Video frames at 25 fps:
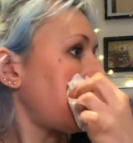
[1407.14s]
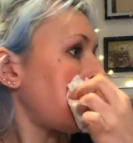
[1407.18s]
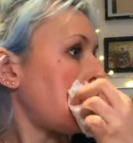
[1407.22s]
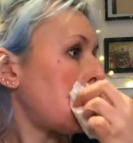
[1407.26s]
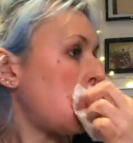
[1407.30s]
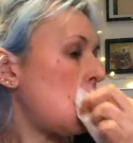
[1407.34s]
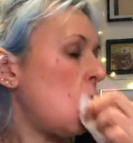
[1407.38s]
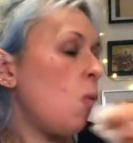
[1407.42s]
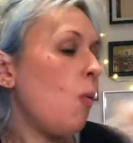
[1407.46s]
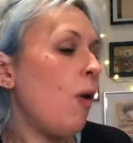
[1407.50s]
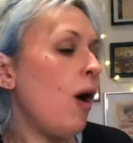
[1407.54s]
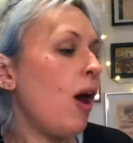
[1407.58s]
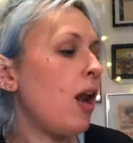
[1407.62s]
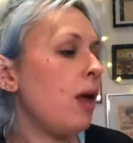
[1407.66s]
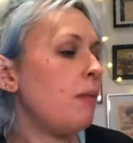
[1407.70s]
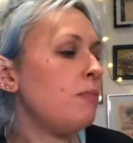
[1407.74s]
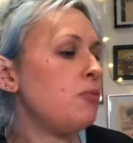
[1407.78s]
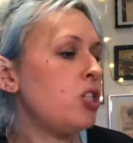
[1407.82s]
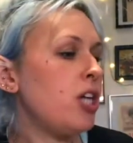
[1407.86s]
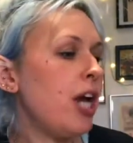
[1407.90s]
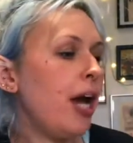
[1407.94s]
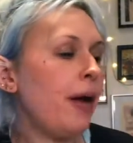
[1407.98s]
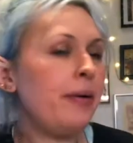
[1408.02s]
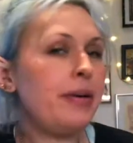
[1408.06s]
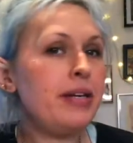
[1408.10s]
while I'm
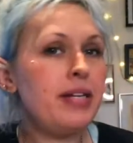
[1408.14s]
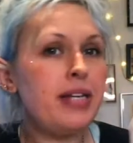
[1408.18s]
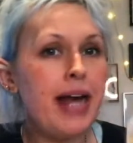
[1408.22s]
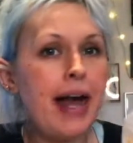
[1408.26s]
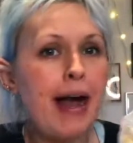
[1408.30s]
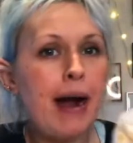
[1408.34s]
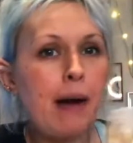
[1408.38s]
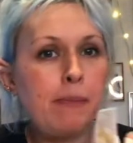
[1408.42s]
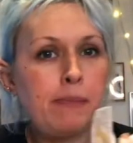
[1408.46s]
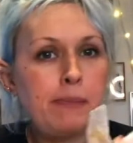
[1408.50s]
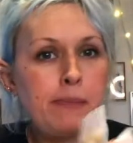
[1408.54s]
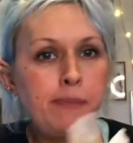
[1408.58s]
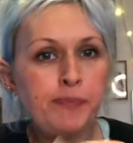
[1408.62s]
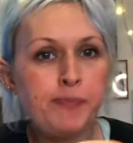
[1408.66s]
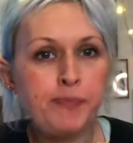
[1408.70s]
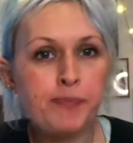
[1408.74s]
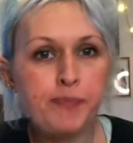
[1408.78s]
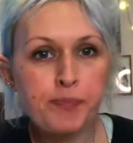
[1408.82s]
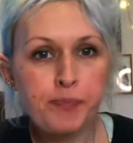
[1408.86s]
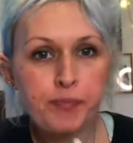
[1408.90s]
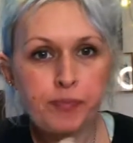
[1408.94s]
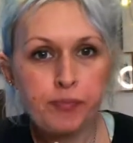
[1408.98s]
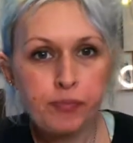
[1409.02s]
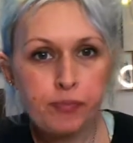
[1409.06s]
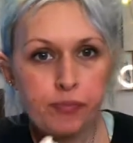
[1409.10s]
chowing down
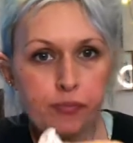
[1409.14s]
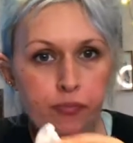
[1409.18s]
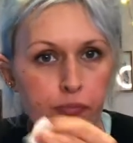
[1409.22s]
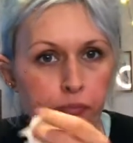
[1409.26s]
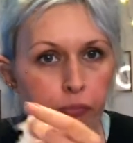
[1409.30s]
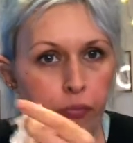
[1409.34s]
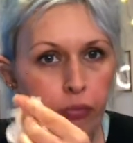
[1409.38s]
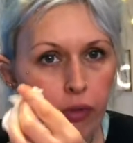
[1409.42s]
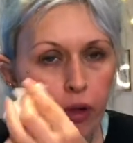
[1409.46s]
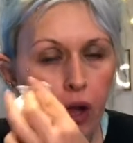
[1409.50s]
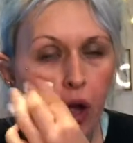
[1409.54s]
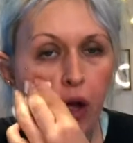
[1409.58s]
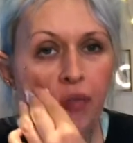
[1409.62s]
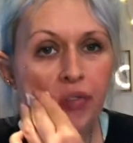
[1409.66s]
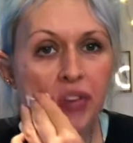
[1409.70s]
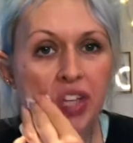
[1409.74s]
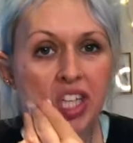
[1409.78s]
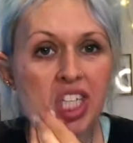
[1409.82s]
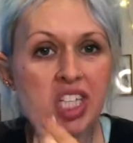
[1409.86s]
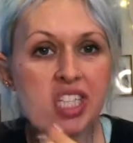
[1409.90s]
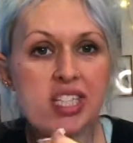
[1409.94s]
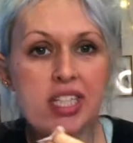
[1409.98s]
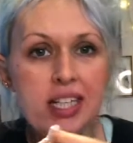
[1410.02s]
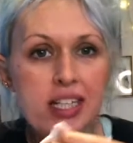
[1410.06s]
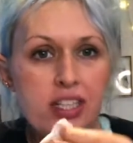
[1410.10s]
on
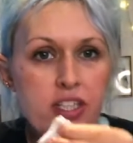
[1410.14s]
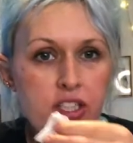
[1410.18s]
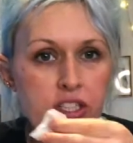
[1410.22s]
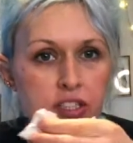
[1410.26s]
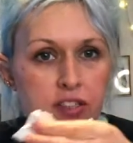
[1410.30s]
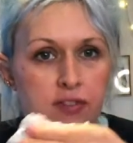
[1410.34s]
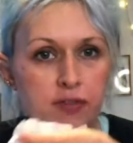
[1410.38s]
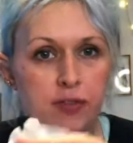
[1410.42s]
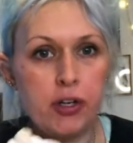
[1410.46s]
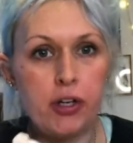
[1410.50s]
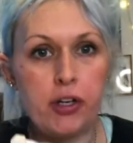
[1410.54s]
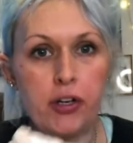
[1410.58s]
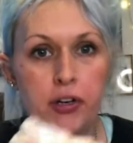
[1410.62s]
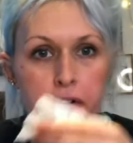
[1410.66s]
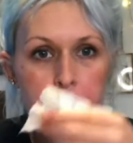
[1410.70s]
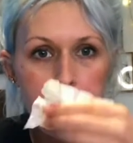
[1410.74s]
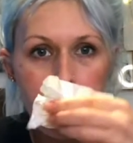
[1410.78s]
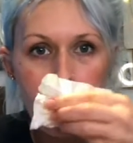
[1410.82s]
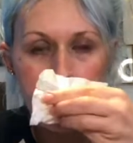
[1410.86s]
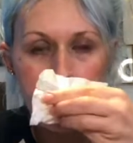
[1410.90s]
this delicious food,